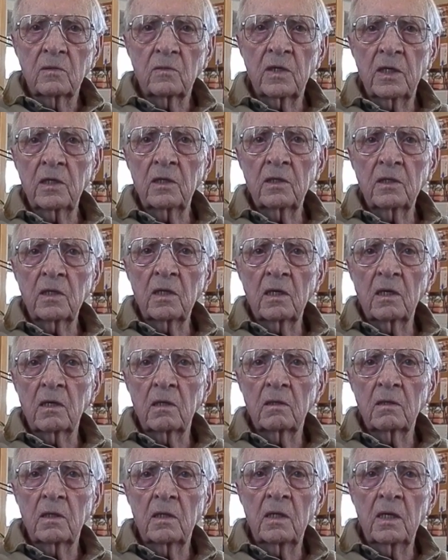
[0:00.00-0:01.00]
whether
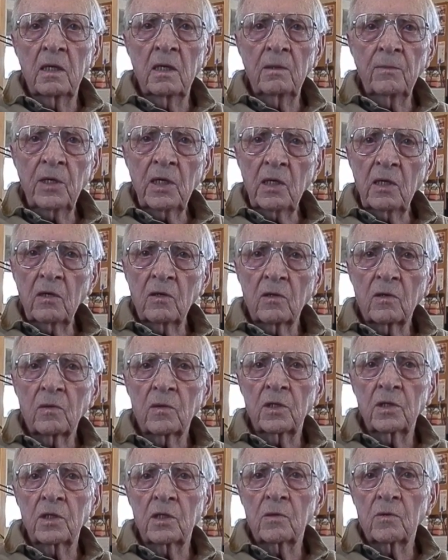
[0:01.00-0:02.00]
they're enemy or
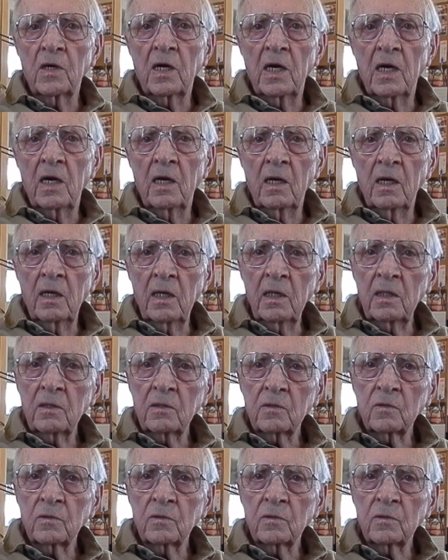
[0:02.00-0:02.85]
whether they were allies.